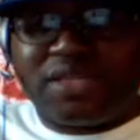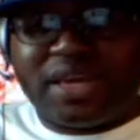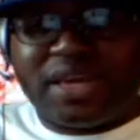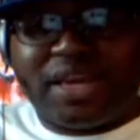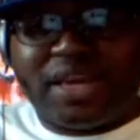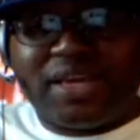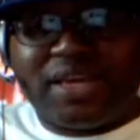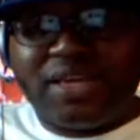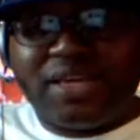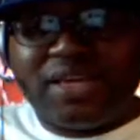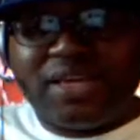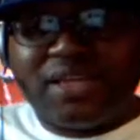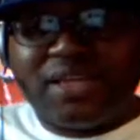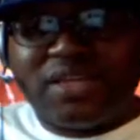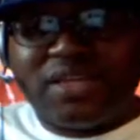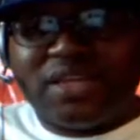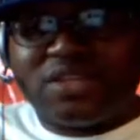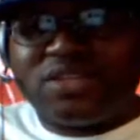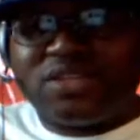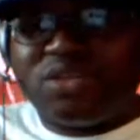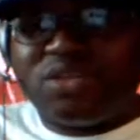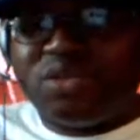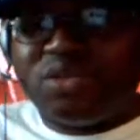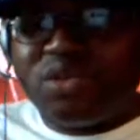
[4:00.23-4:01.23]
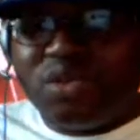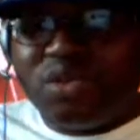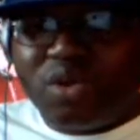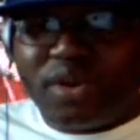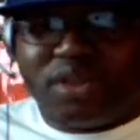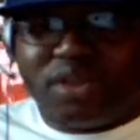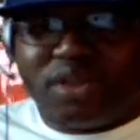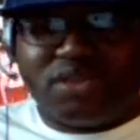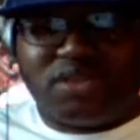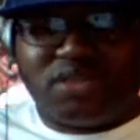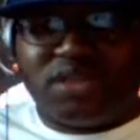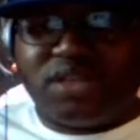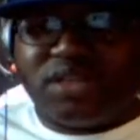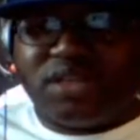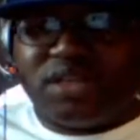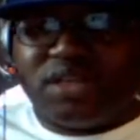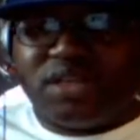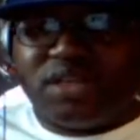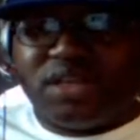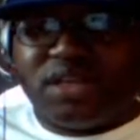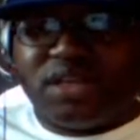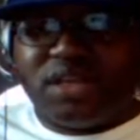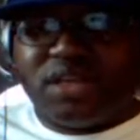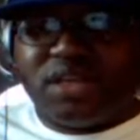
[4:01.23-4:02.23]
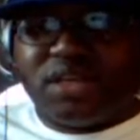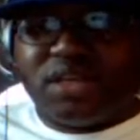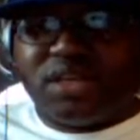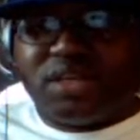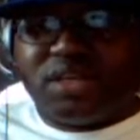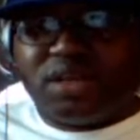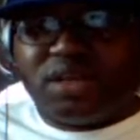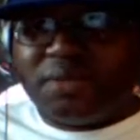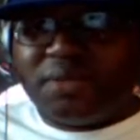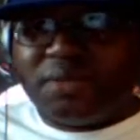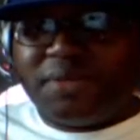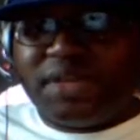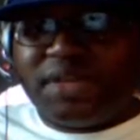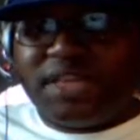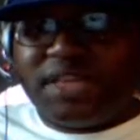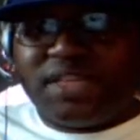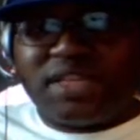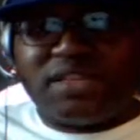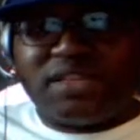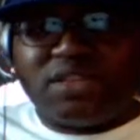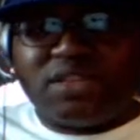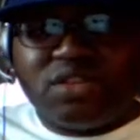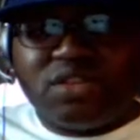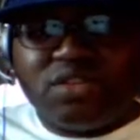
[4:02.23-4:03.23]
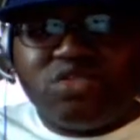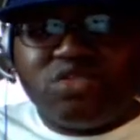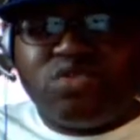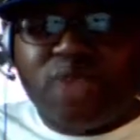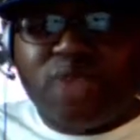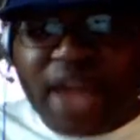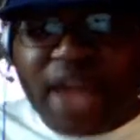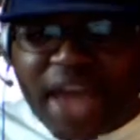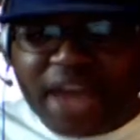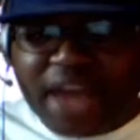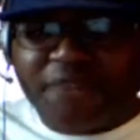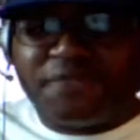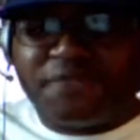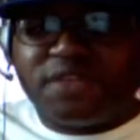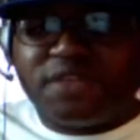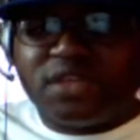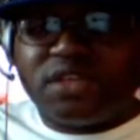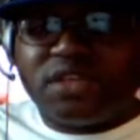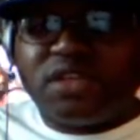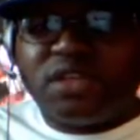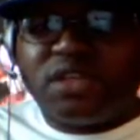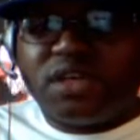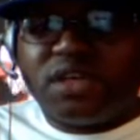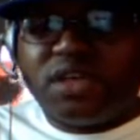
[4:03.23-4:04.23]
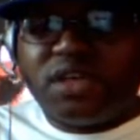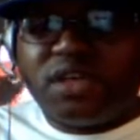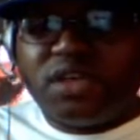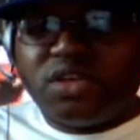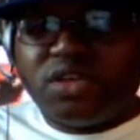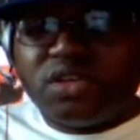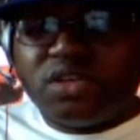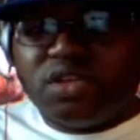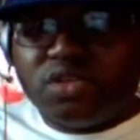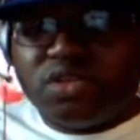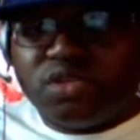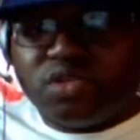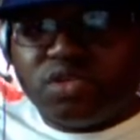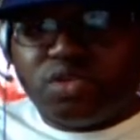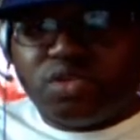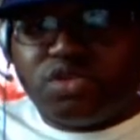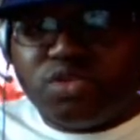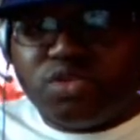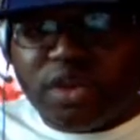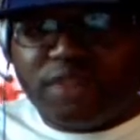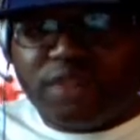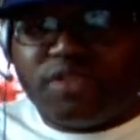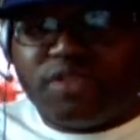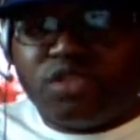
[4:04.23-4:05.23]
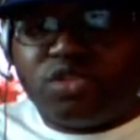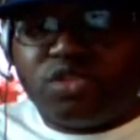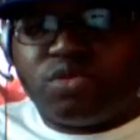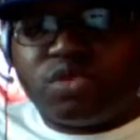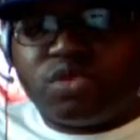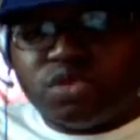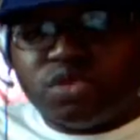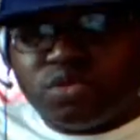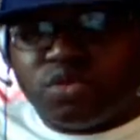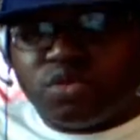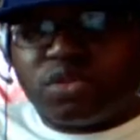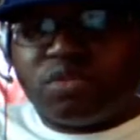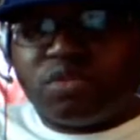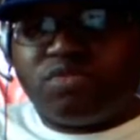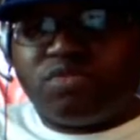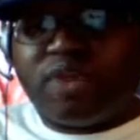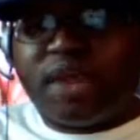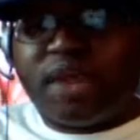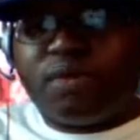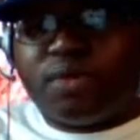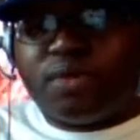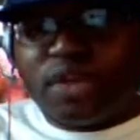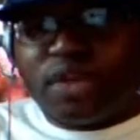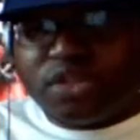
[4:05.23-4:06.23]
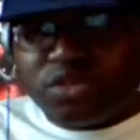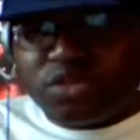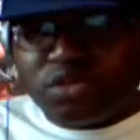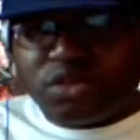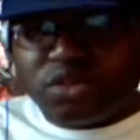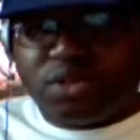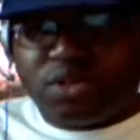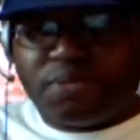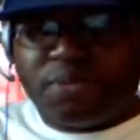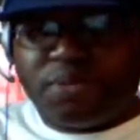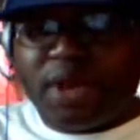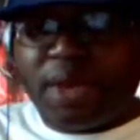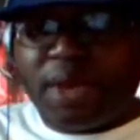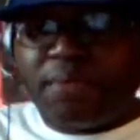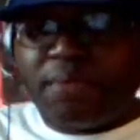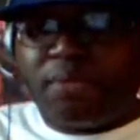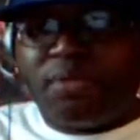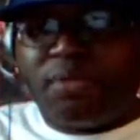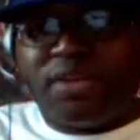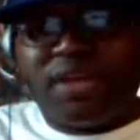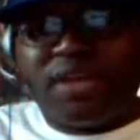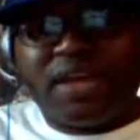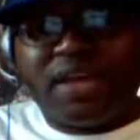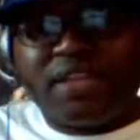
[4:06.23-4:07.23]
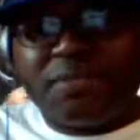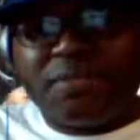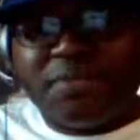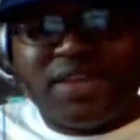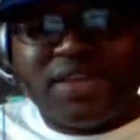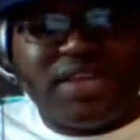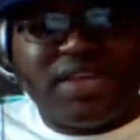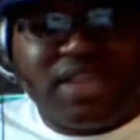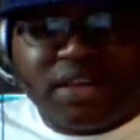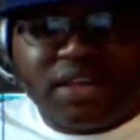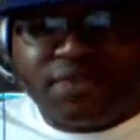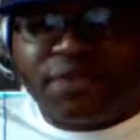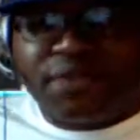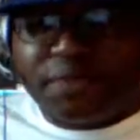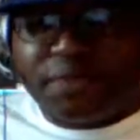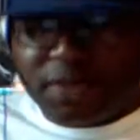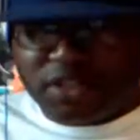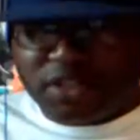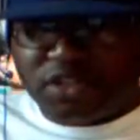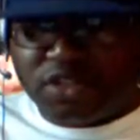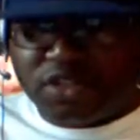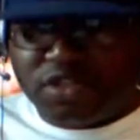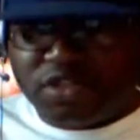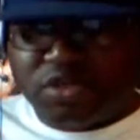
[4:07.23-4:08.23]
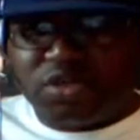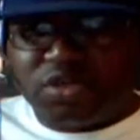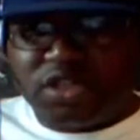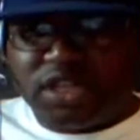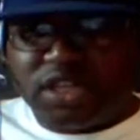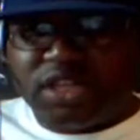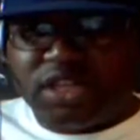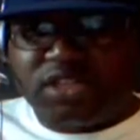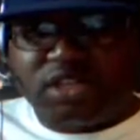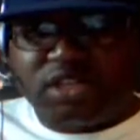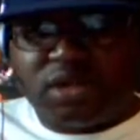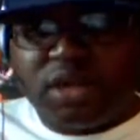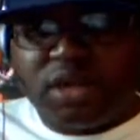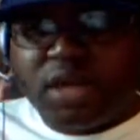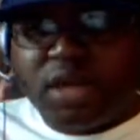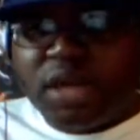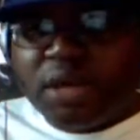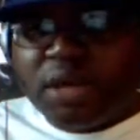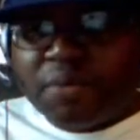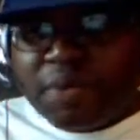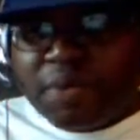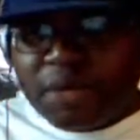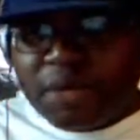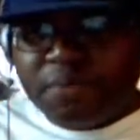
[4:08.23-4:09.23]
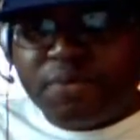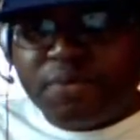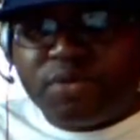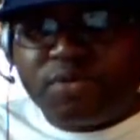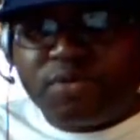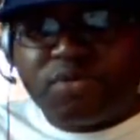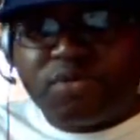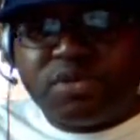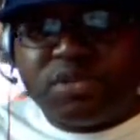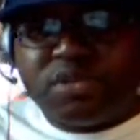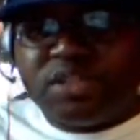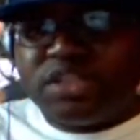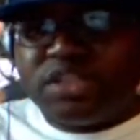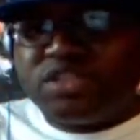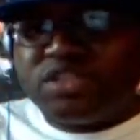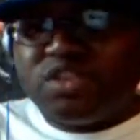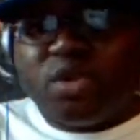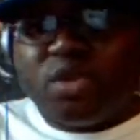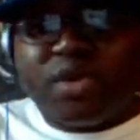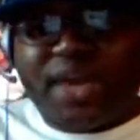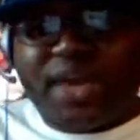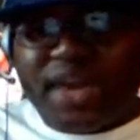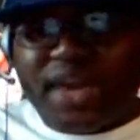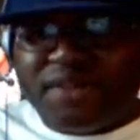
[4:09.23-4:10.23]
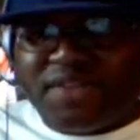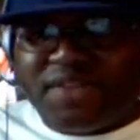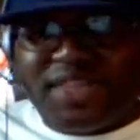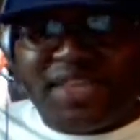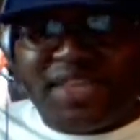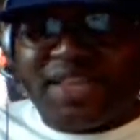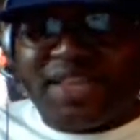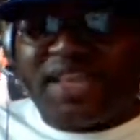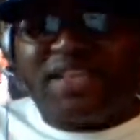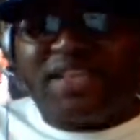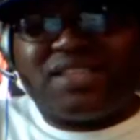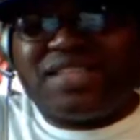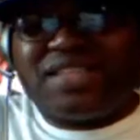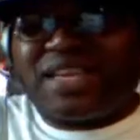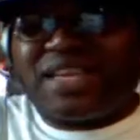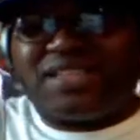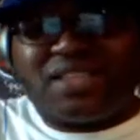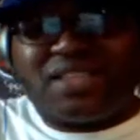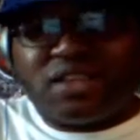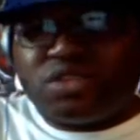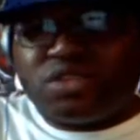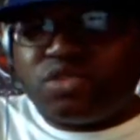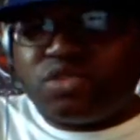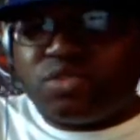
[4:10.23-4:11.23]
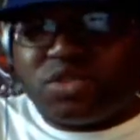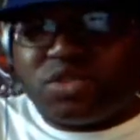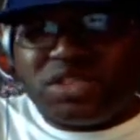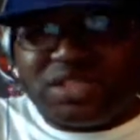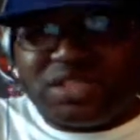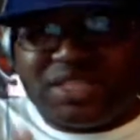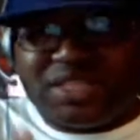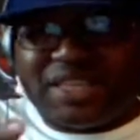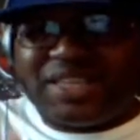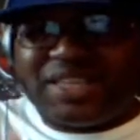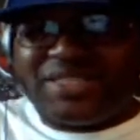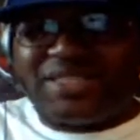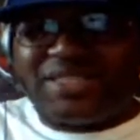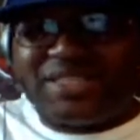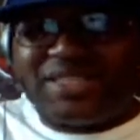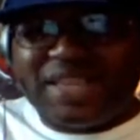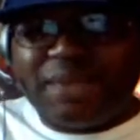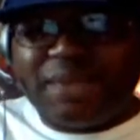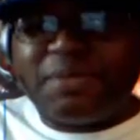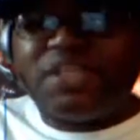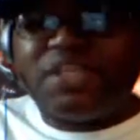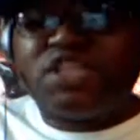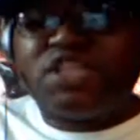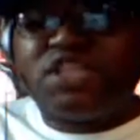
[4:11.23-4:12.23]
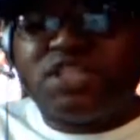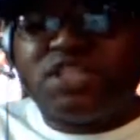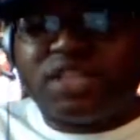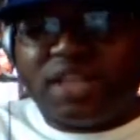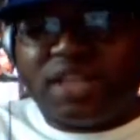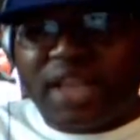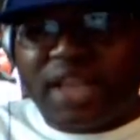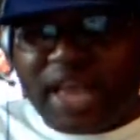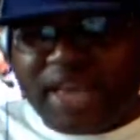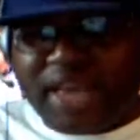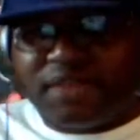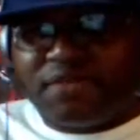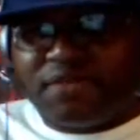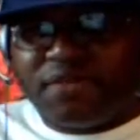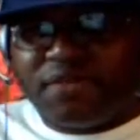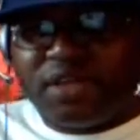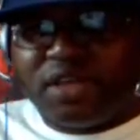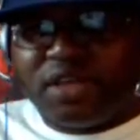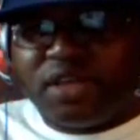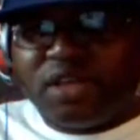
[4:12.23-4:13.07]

It's like there's no loyalty. You know what I mean? There's no. You have to do what you have to do and do it the right way and do it the proper way. You got to be careful about your association. People, this going everyday life. This has nothing to do with just the entertainment. It's just your life.